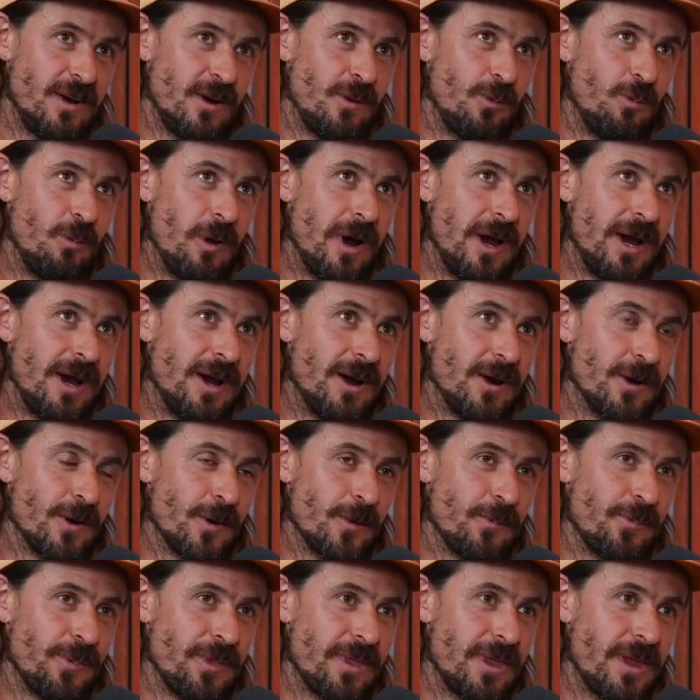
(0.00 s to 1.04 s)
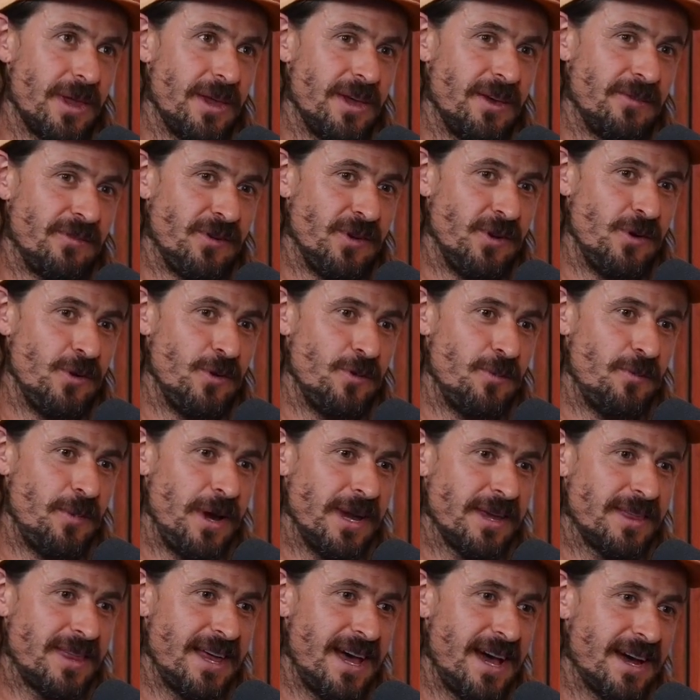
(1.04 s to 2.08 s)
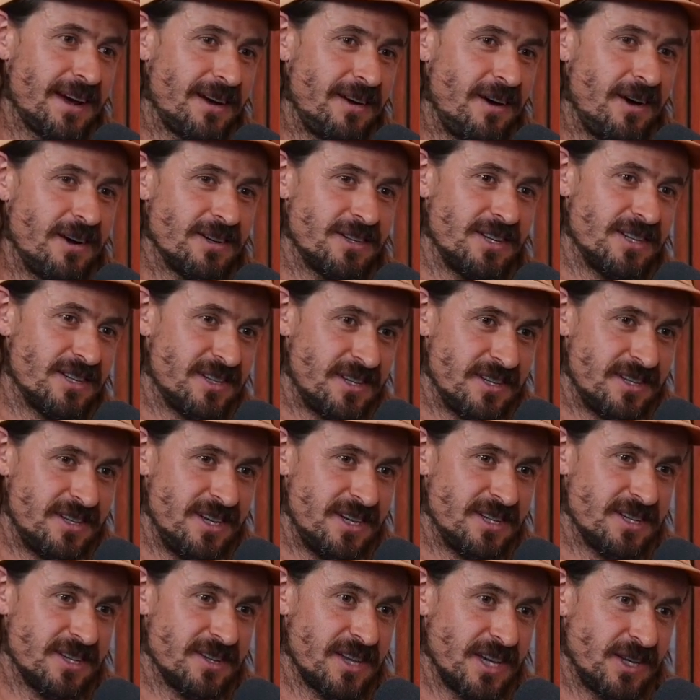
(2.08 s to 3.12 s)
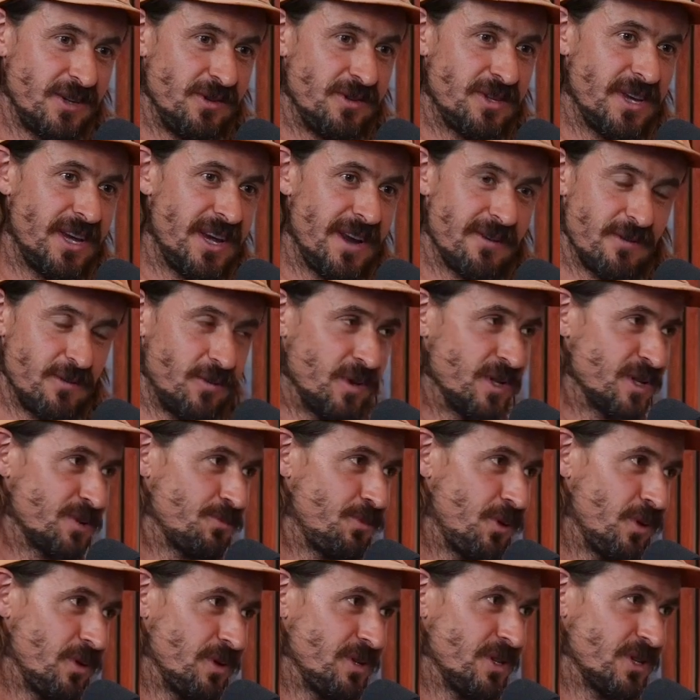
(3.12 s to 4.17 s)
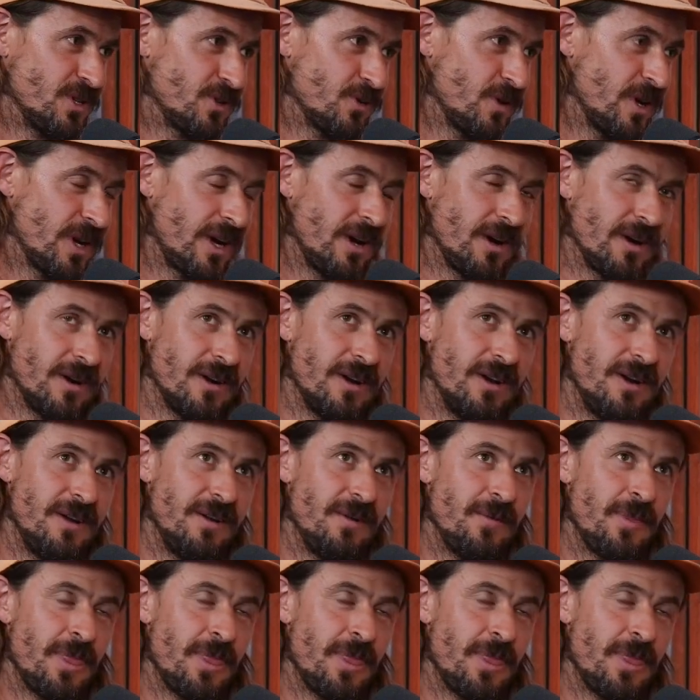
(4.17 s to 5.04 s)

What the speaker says: where if you make that conscious decision, like you said, everyone's pulling the trigger,